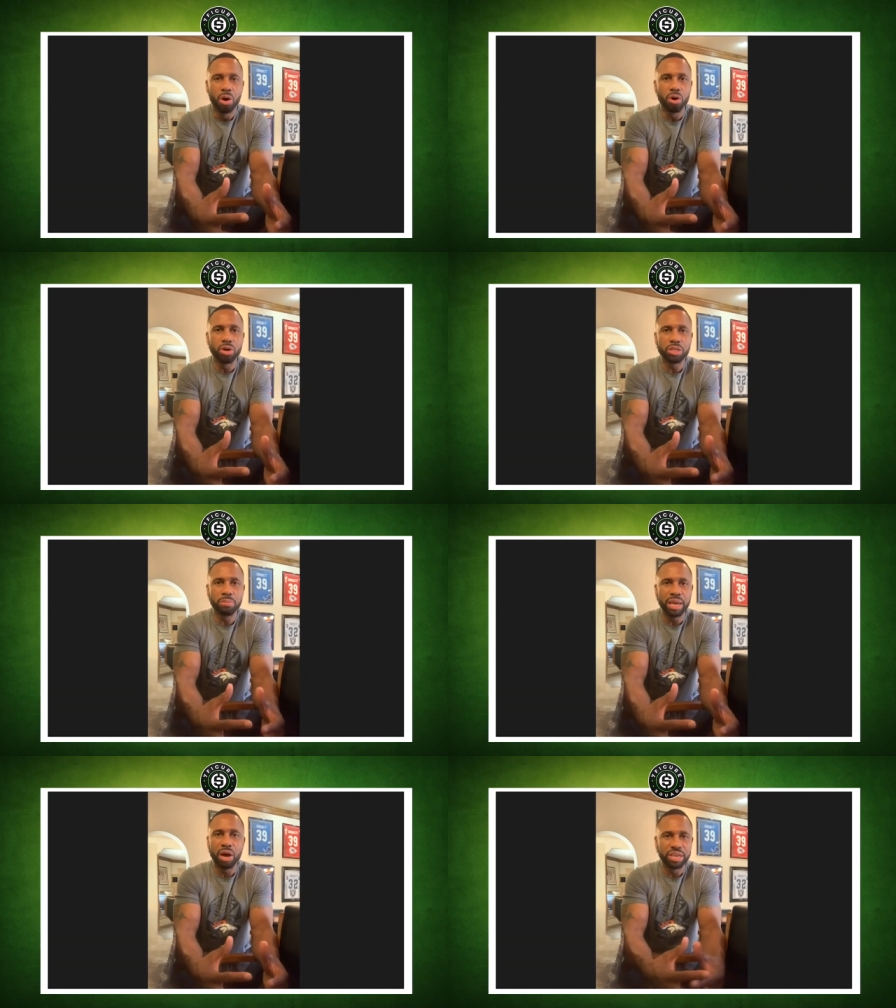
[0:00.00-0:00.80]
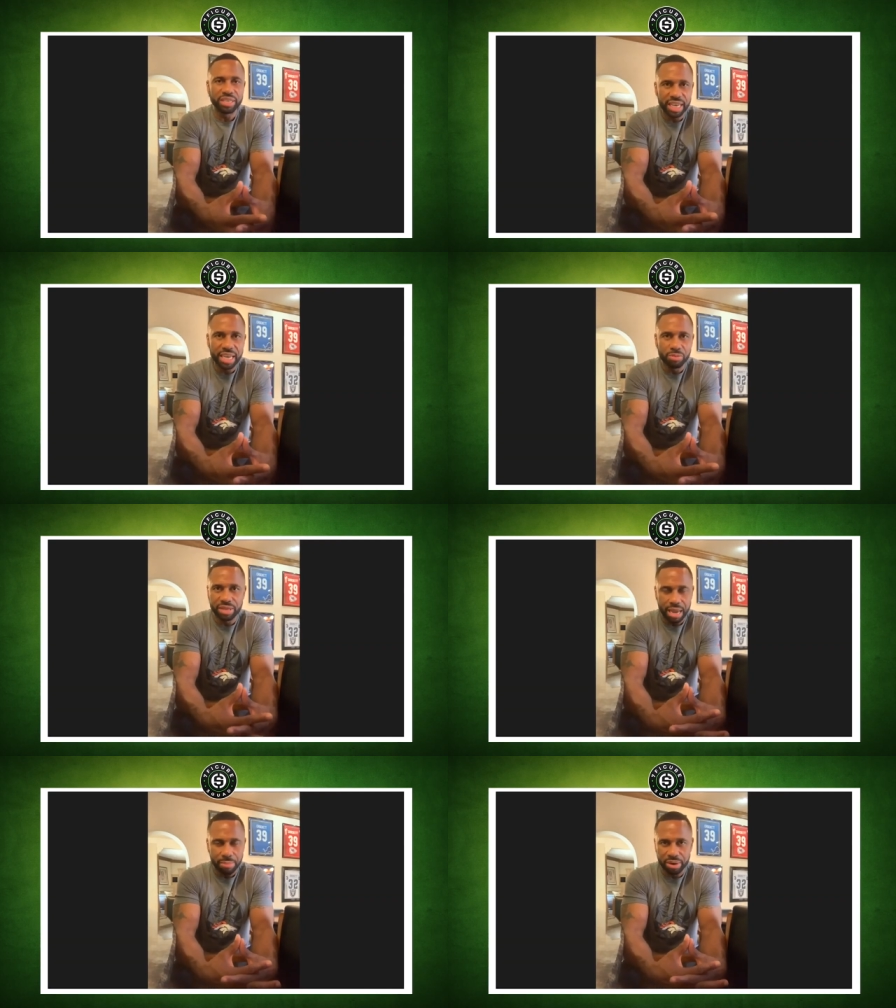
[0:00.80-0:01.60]
or to be on a team
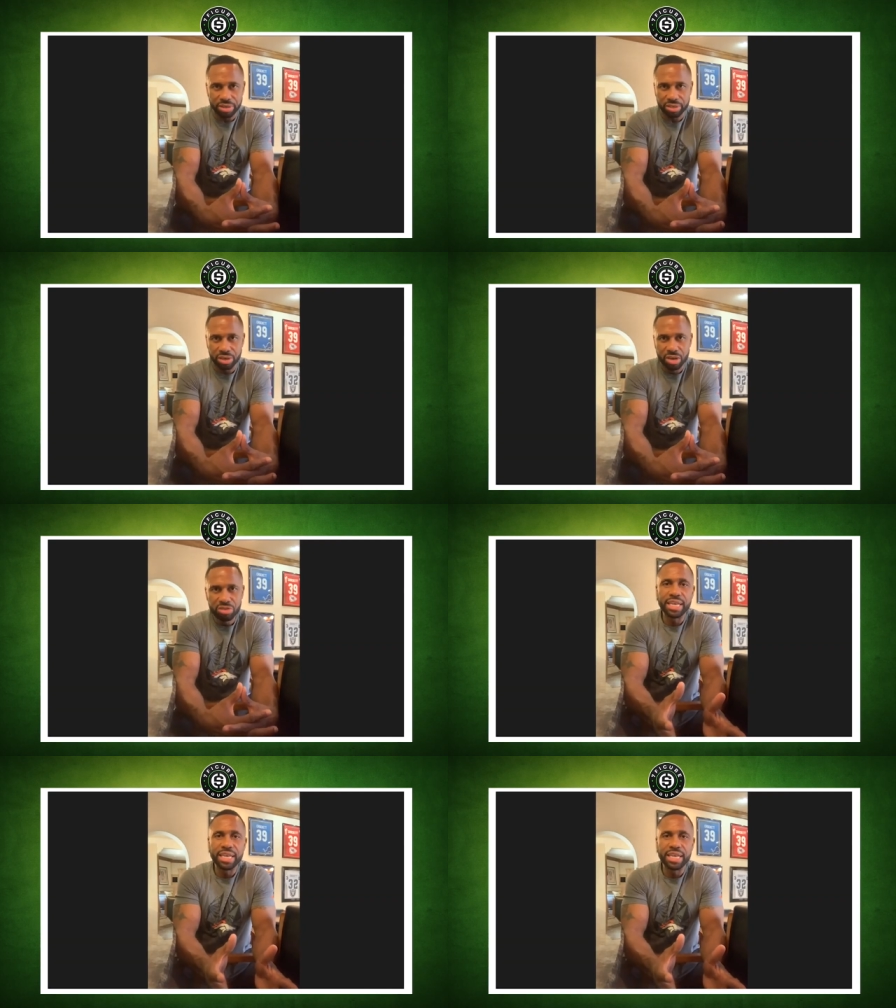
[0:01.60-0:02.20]
with that person.